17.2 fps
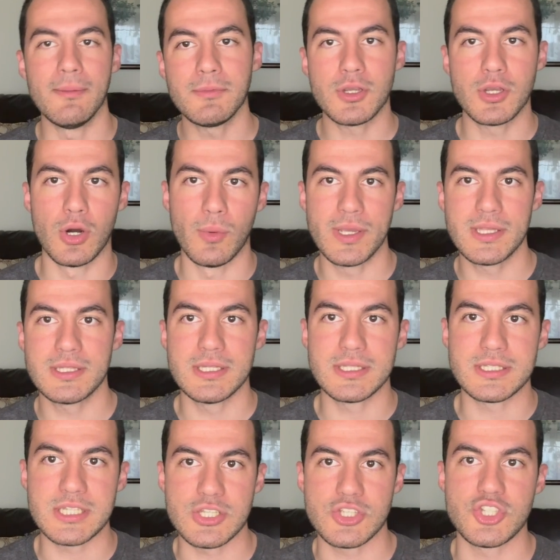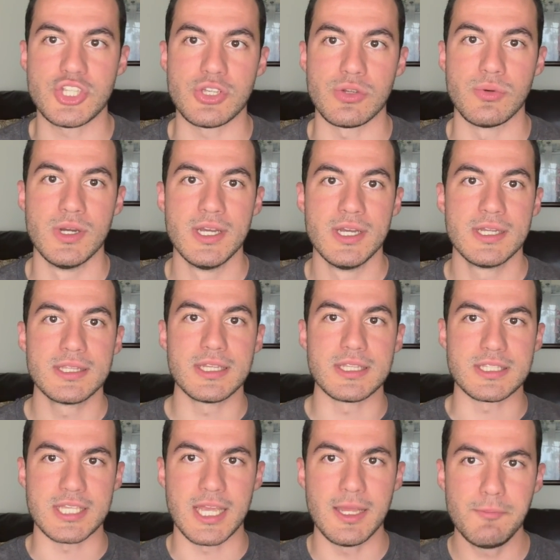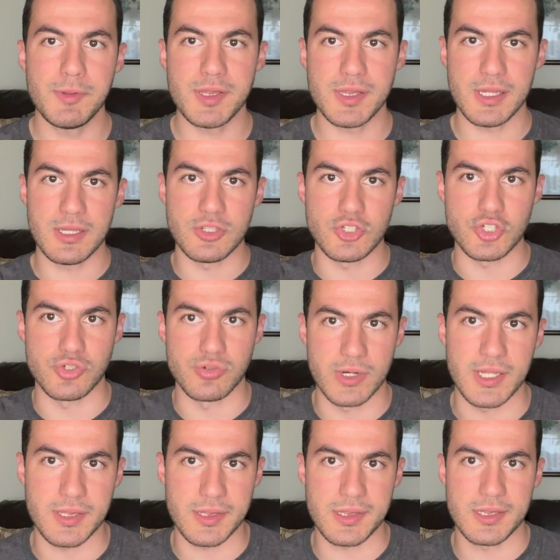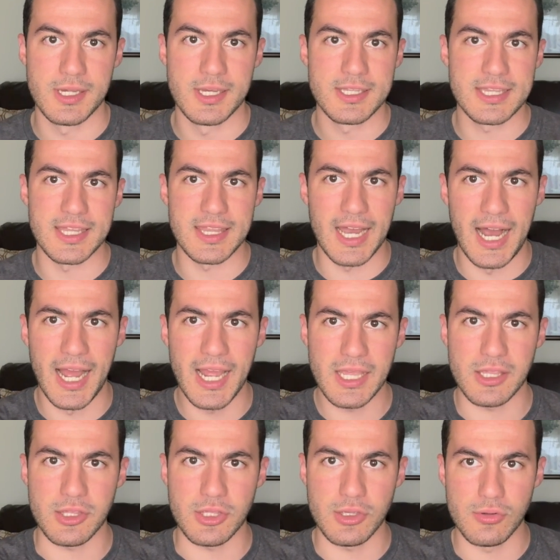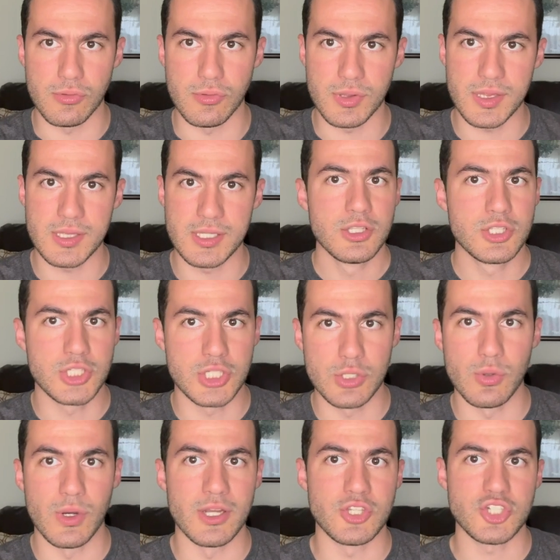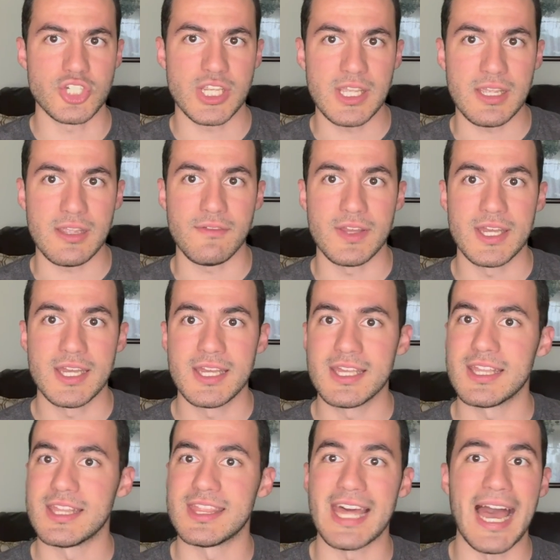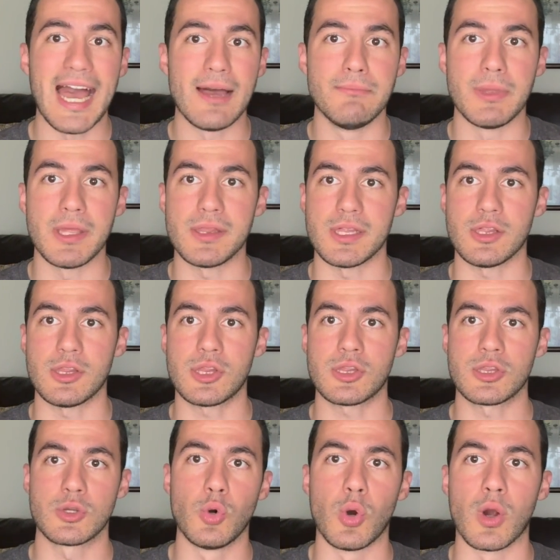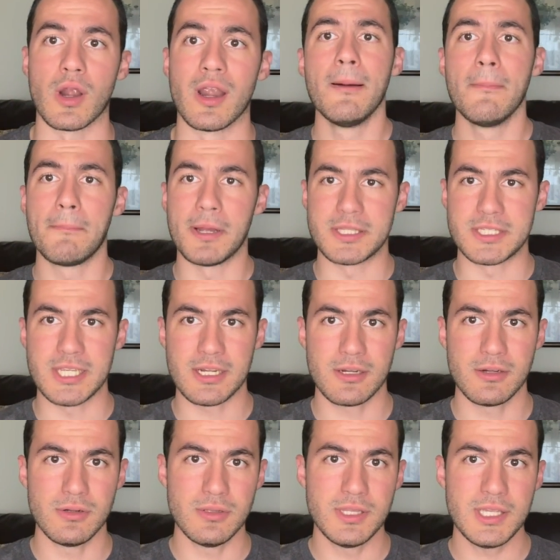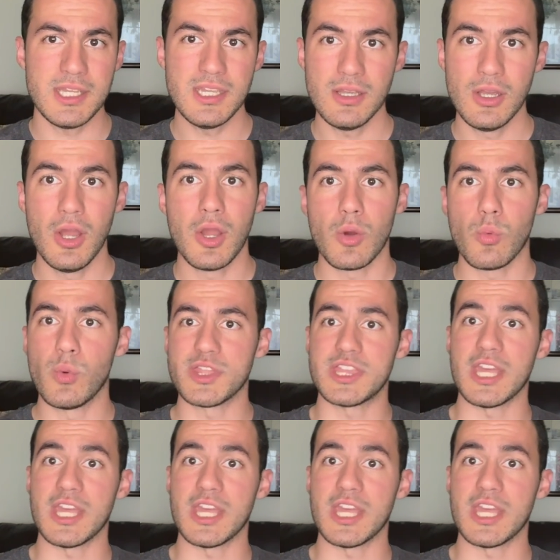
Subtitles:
going to teach you the tips and tricks that I used to achieve that amazing score, particularly with a